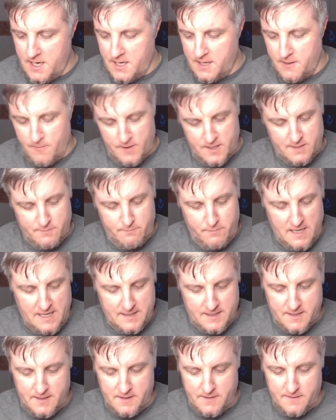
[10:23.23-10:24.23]

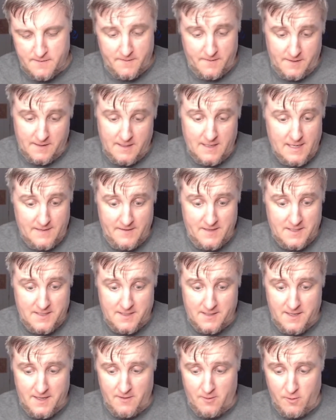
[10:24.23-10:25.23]
responsive.
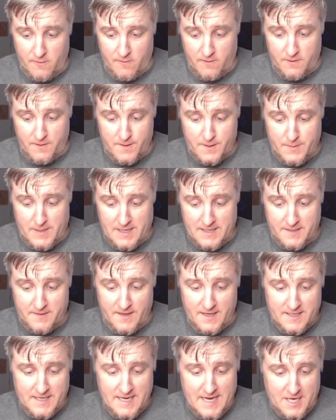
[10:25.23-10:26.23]
Obviously, overly responsive.
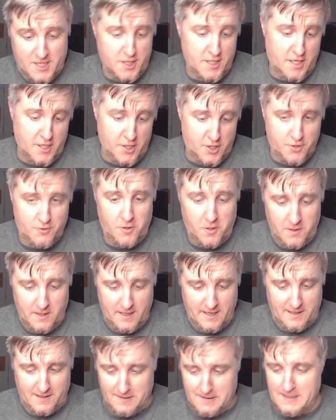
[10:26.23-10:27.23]
It's actually
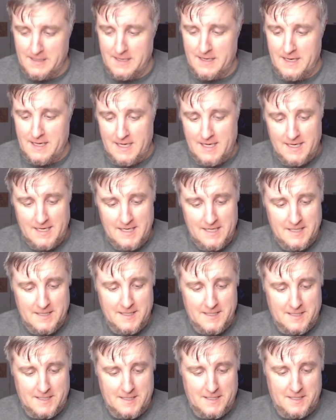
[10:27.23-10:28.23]
controlling.
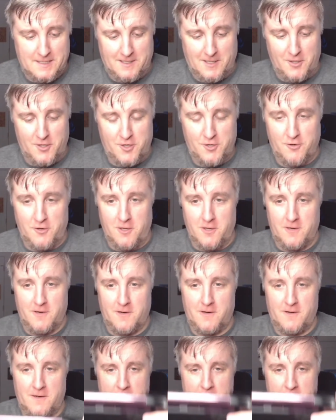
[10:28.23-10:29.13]
This controller